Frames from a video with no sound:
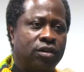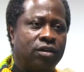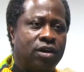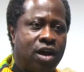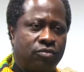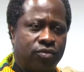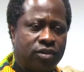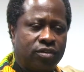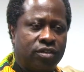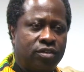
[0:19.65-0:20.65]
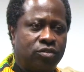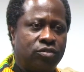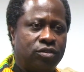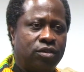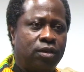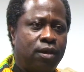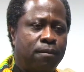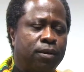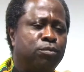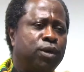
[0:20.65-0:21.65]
African history, but